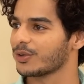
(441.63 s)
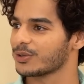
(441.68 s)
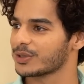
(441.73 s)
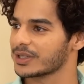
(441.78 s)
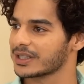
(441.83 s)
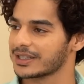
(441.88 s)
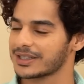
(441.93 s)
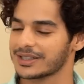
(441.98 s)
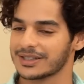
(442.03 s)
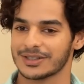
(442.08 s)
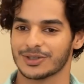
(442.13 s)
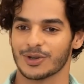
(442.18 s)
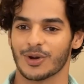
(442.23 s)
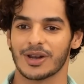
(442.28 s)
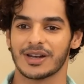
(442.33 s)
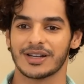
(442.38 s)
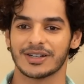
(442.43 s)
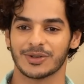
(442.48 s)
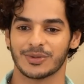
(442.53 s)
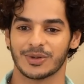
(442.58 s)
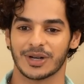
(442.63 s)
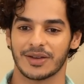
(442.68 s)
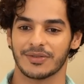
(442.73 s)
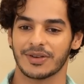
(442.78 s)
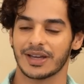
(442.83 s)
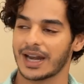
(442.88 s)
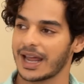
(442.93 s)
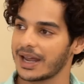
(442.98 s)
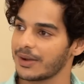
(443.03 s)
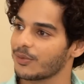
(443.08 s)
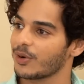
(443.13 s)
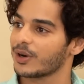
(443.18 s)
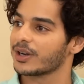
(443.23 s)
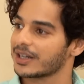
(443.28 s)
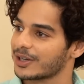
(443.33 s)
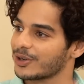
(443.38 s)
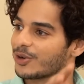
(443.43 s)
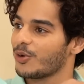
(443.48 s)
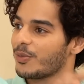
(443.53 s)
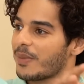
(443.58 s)
using the toilet or whatever, and I
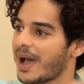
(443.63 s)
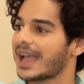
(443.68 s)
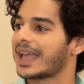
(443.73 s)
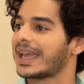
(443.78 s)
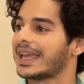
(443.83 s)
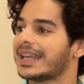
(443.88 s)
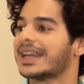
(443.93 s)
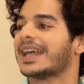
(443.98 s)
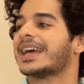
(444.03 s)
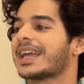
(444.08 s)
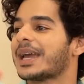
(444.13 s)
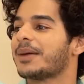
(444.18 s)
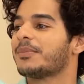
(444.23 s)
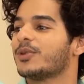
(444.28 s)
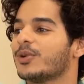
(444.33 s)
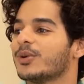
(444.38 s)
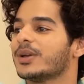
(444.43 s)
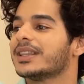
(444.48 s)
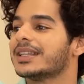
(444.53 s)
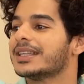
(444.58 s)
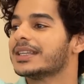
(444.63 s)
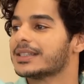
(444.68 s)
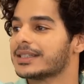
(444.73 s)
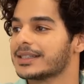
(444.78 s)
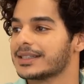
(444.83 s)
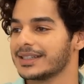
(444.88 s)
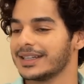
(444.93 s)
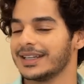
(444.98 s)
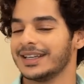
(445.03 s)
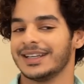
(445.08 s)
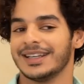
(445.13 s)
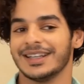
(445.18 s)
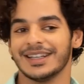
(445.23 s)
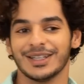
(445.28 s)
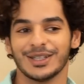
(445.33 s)
wanted to go back in. I kept doing this, uh.